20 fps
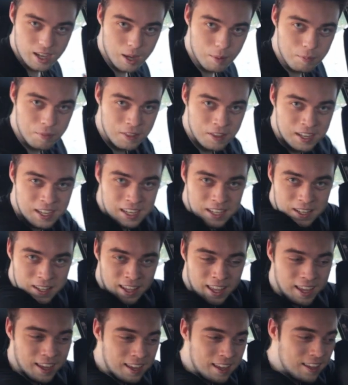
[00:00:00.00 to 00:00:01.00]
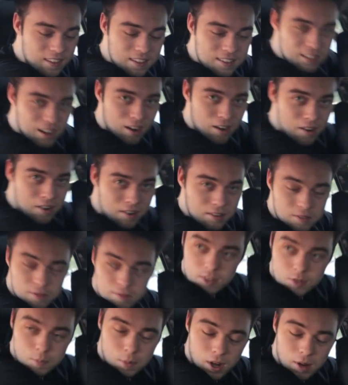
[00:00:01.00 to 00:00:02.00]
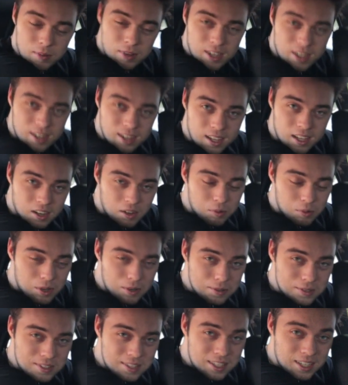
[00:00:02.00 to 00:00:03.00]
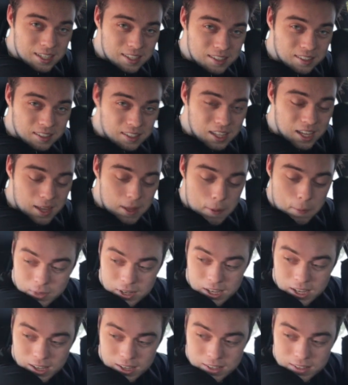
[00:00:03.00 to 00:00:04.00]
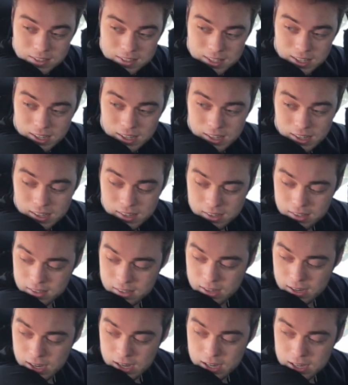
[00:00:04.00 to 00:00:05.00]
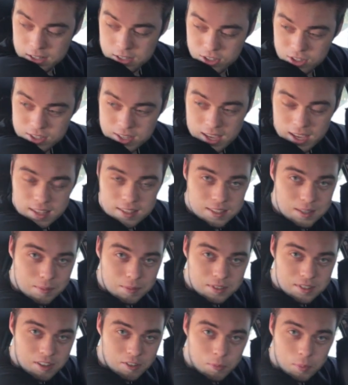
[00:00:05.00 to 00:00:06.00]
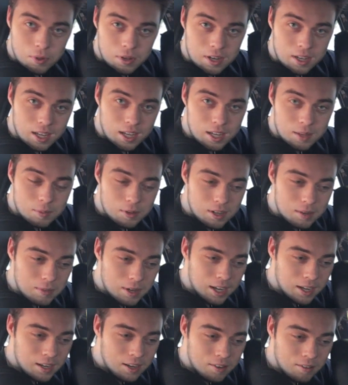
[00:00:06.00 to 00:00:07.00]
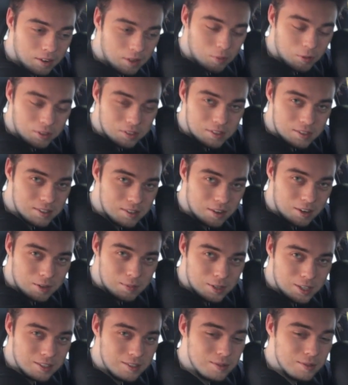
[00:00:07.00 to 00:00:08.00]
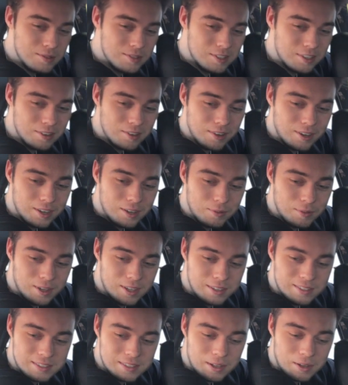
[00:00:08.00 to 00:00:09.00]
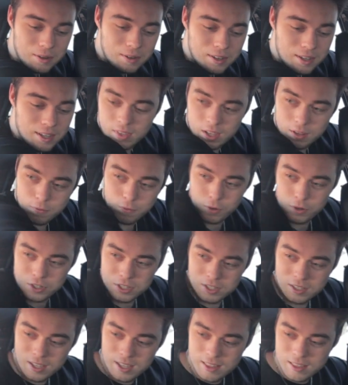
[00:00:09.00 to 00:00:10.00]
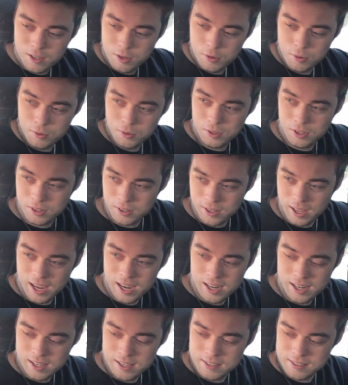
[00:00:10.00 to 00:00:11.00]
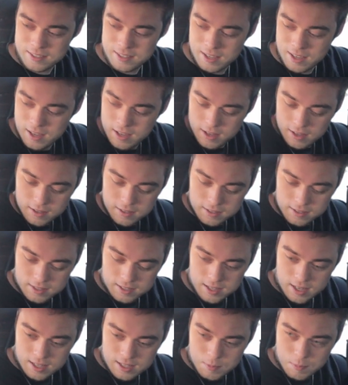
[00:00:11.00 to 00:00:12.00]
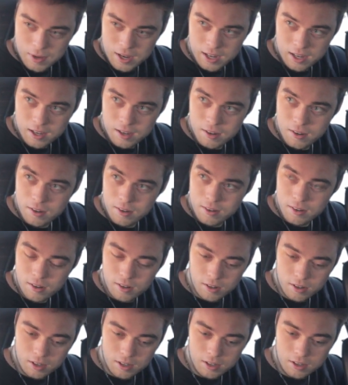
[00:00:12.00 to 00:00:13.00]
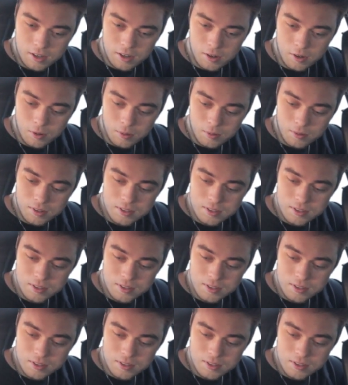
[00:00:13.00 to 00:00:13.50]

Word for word: I'm thinking that this car is probably going to get a rear seat delete because I just can't see myself putting anybody back here, and I want this car to be a two-seater anyway. So unfortunately, the cool little 80s seats back here are going to go